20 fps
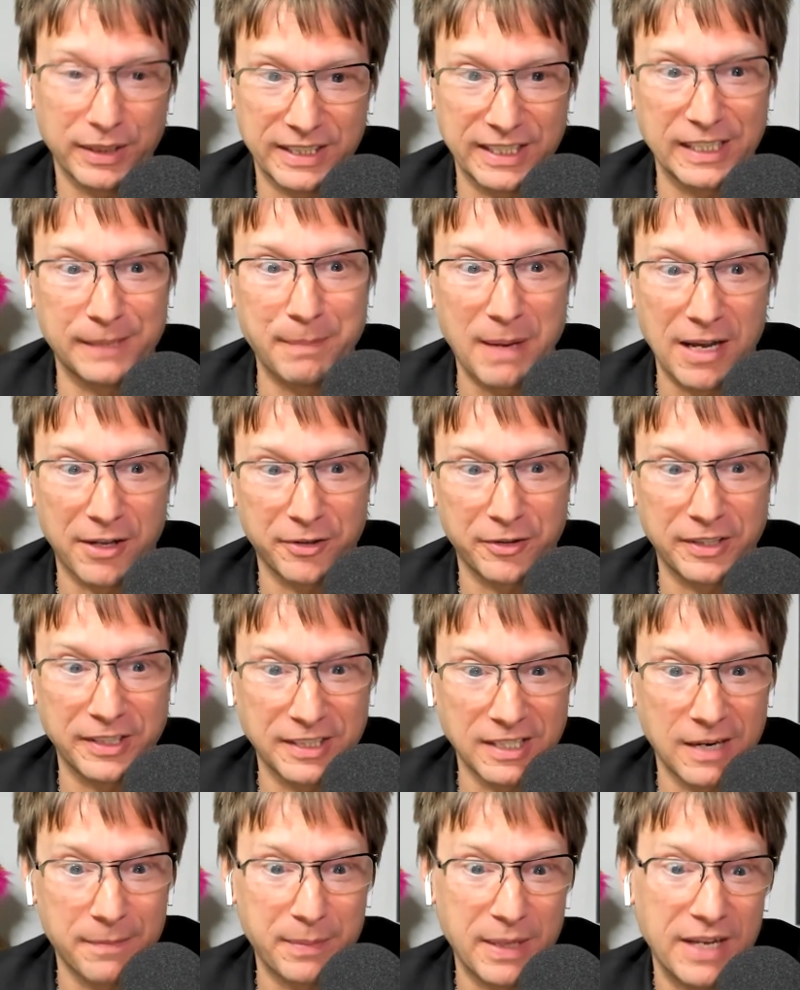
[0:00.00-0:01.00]
these
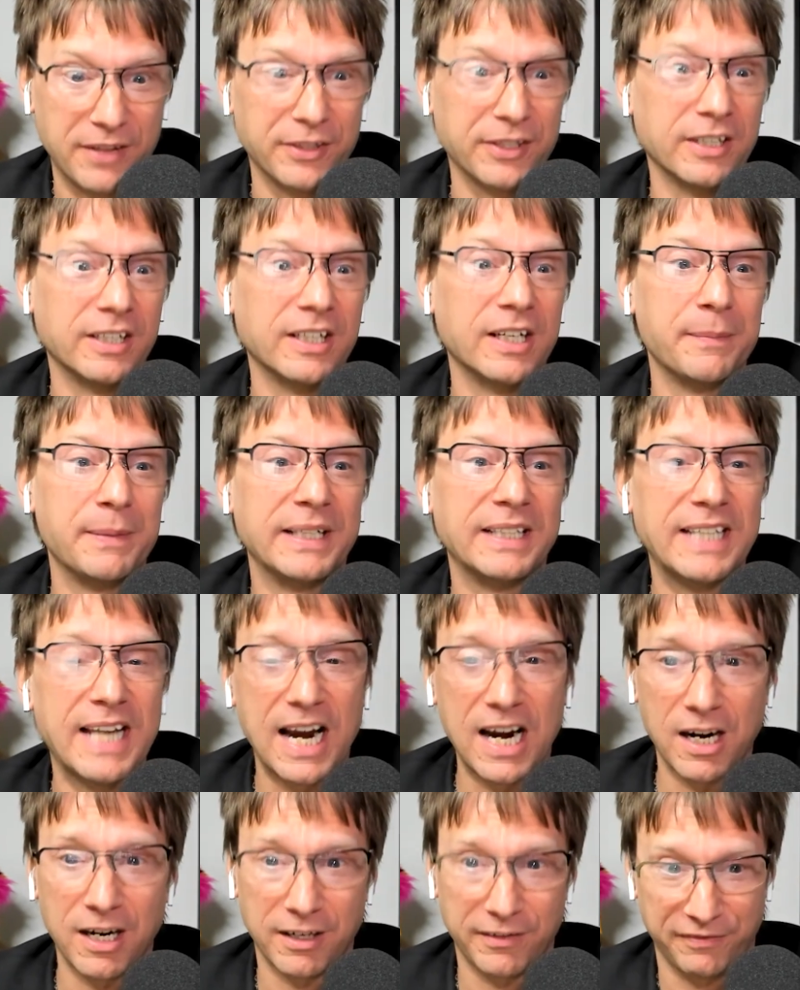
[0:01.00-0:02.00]
boundaries up, and they're going to be
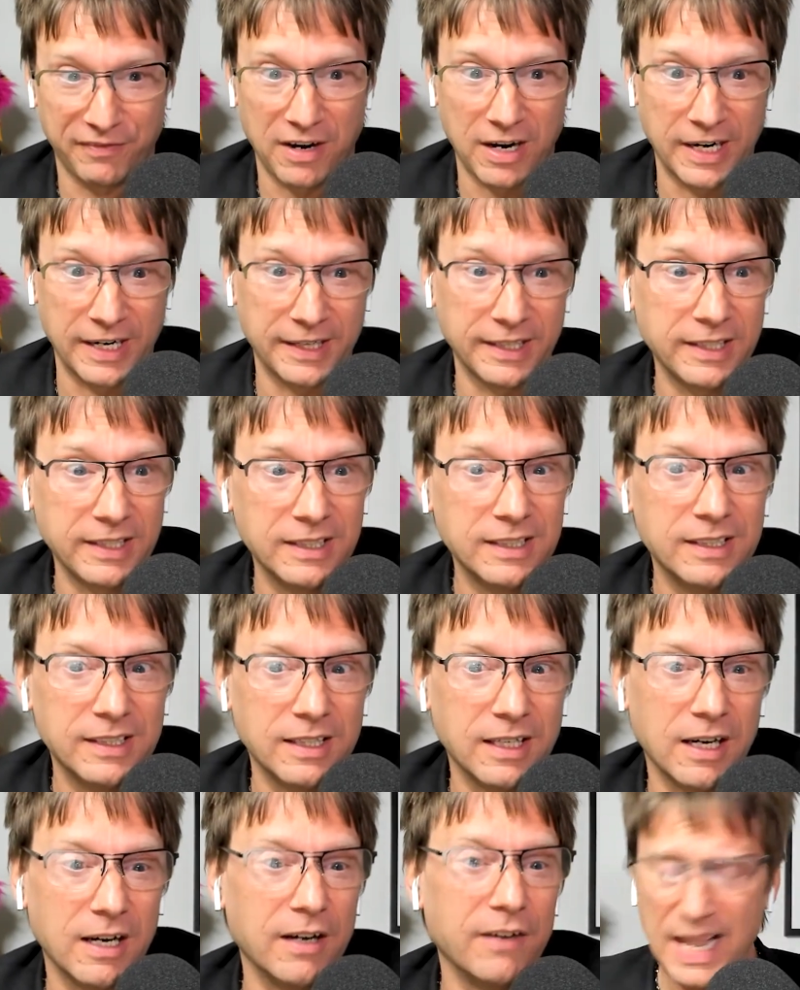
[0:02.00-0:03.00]
terrified
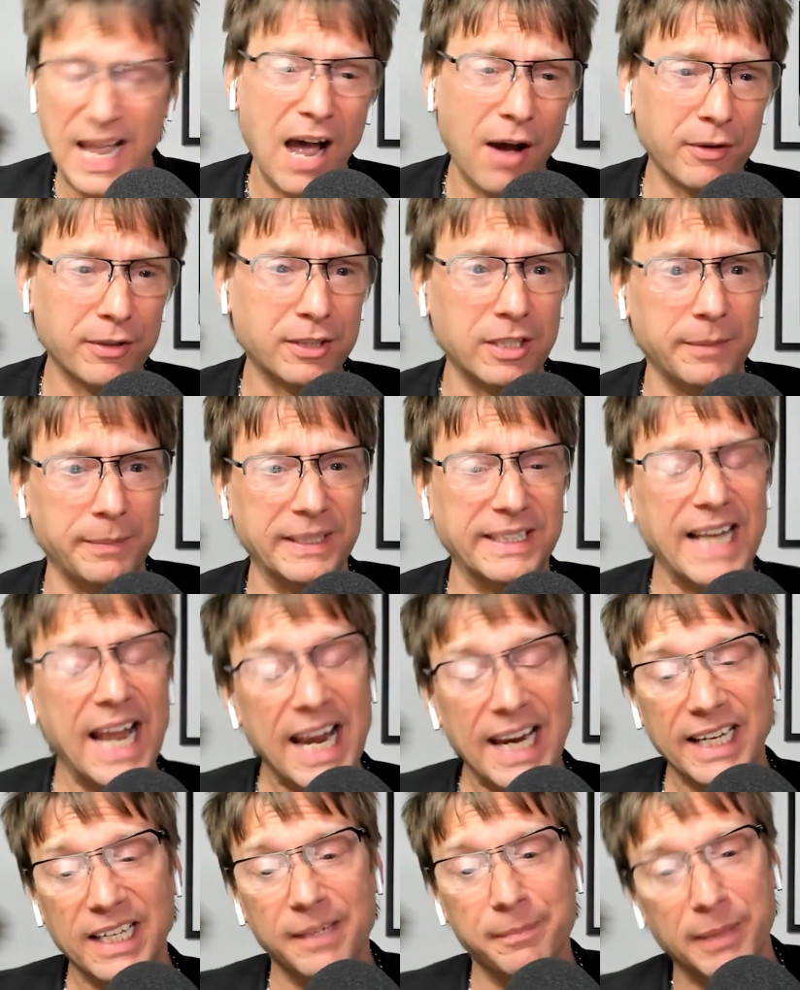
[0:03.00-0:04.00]
of how it's going to be
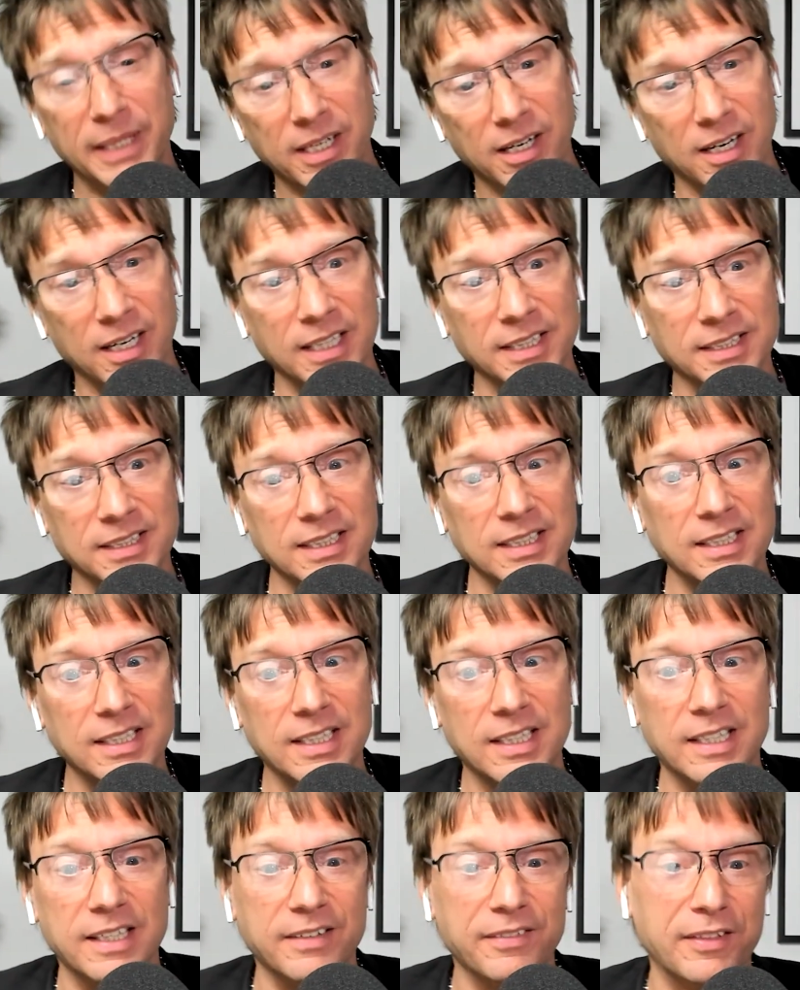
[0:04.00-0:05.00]
taken because
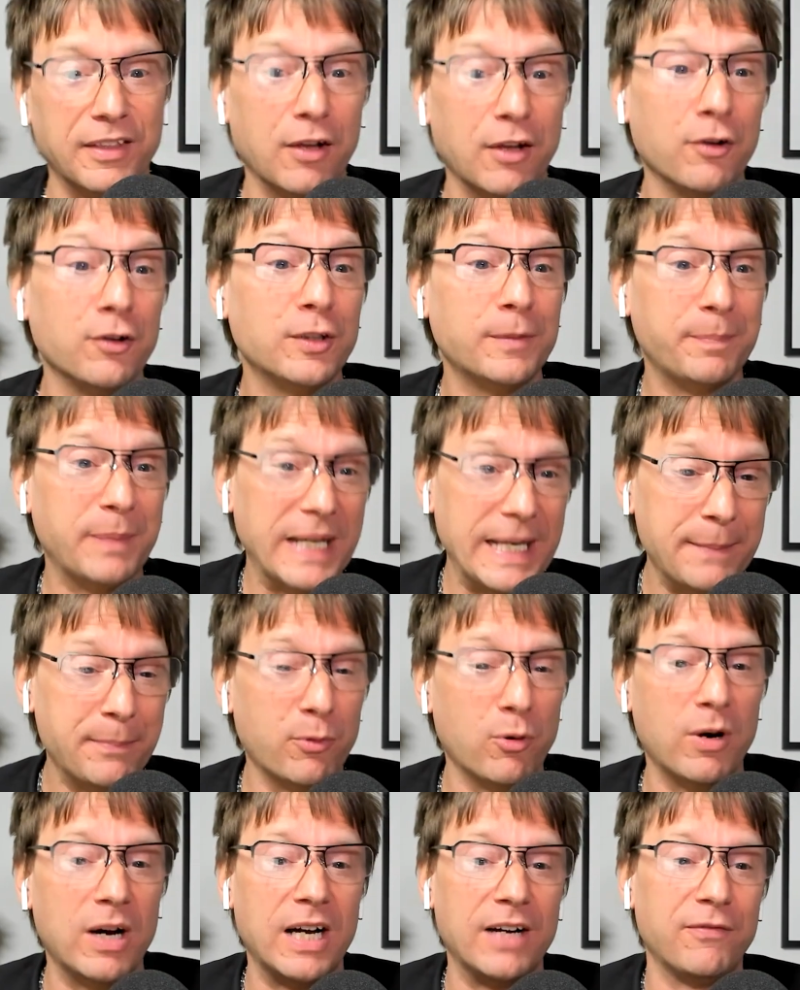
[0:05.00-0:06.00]
those
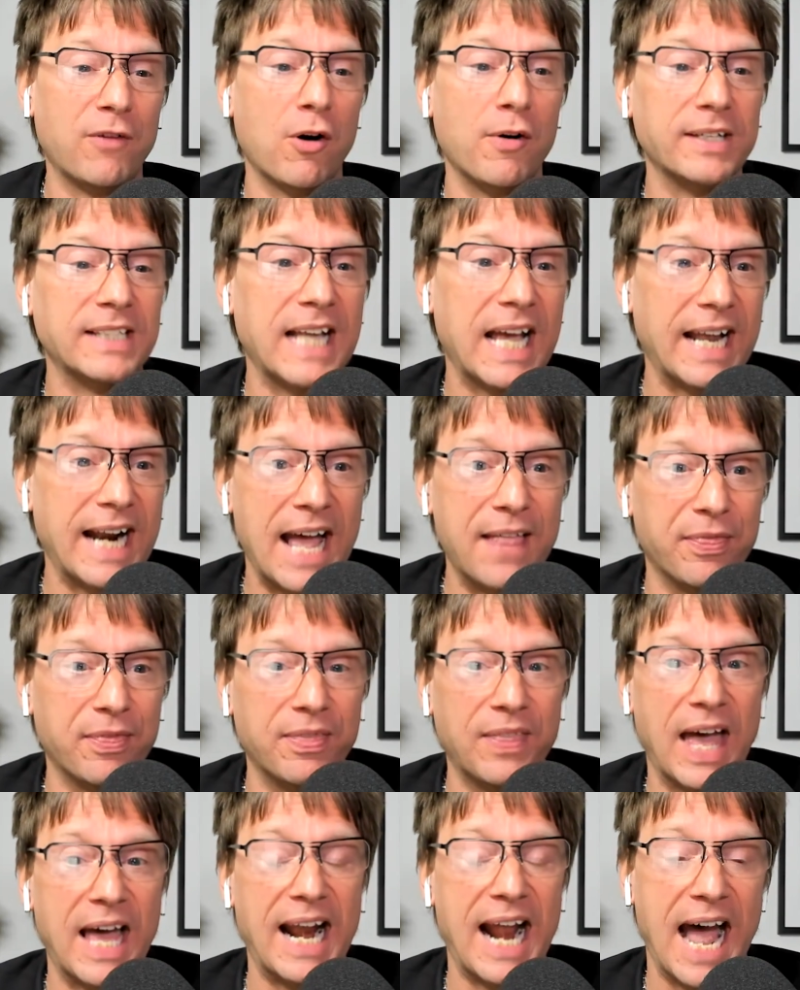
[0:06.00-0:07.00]
people have always had
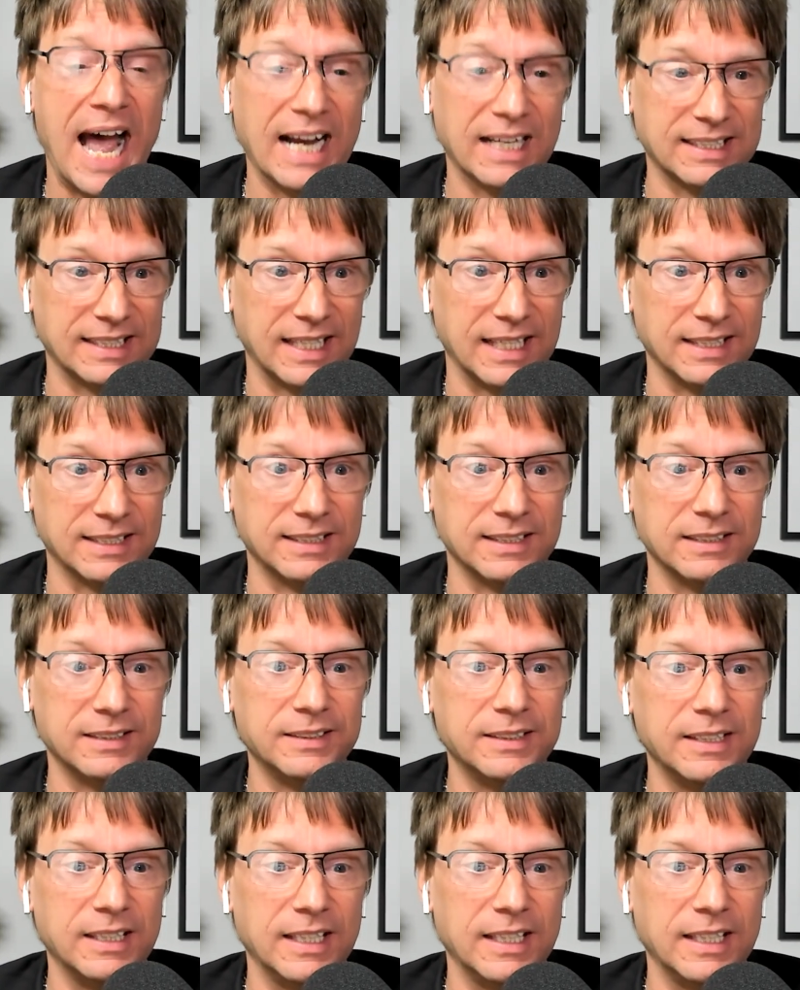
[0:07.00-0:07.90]
that access.